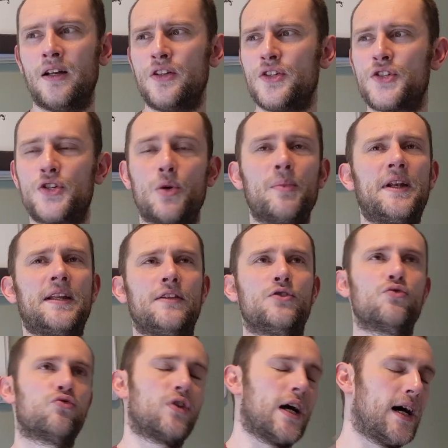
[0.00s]
so many
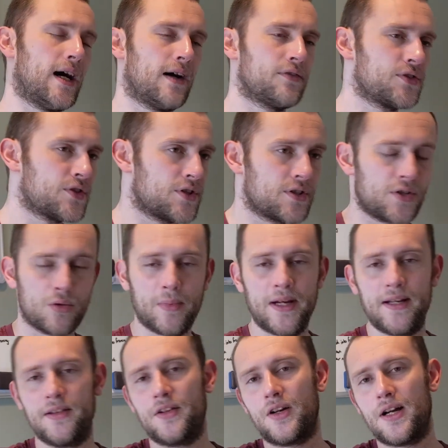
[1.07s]
drafts, so
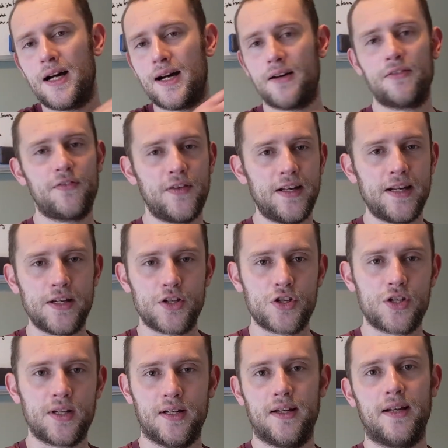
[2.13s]
many that are half
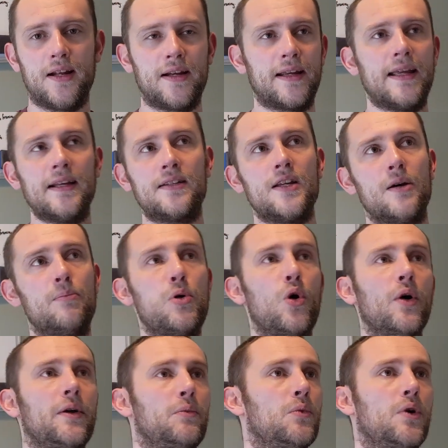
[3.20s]
finished, and I get to a
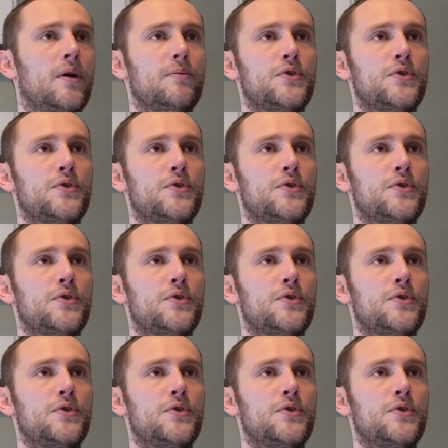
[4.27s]
point where